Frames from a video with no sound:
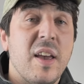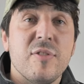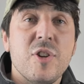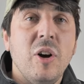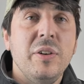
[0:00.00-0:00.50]
they
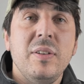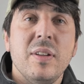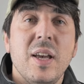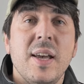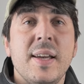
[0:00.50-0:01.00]
have done
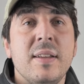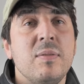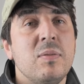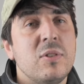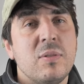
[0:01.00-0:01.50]

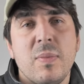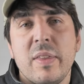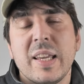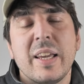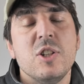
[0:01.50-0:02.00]
and
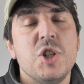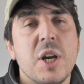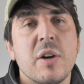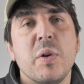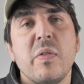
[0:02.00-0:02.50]
that they can
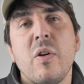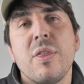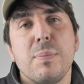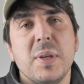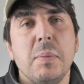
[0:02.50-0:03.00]
share with
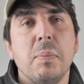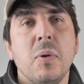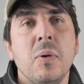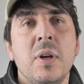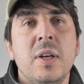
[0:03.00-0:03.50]
other
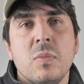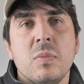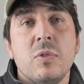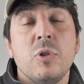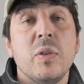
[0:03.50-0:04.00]
people.
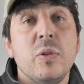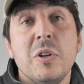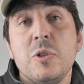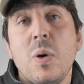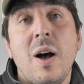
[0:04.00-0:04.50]
So if
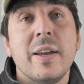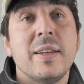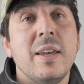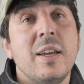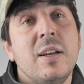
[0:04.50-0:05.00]
you're into
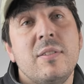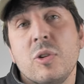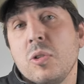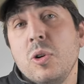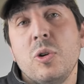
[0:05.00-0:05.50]
hiking, it's
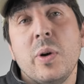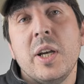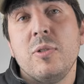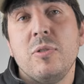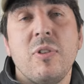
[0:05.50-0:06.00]
a good
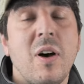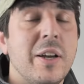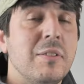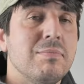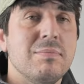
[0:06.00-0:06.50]
way to
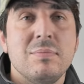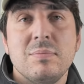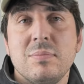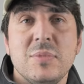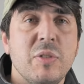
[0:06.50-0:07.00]
find
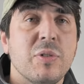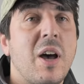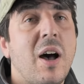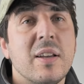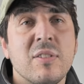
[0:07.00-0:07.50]

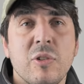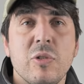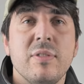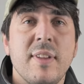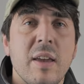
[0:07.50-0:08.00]
different hikes when
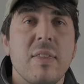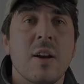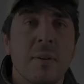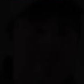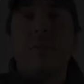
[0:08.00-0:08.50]
you stay
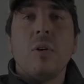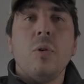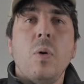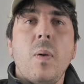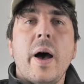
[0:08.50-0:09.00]
there.
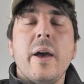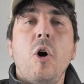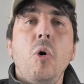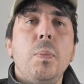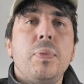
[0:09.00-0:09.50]
So I
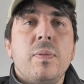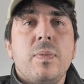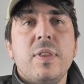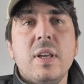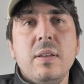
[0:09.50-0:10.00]
hope
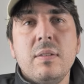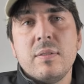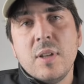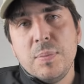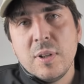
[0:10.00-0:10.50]
these
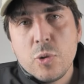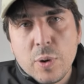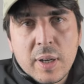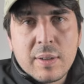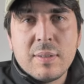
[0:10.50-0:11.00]
tips and
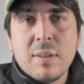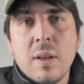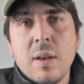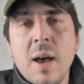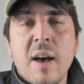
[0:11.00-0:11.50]
tricks
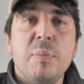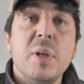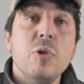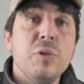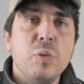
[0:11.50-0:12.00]
have
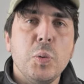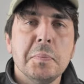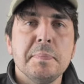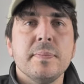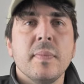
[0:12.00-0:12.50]
been useful.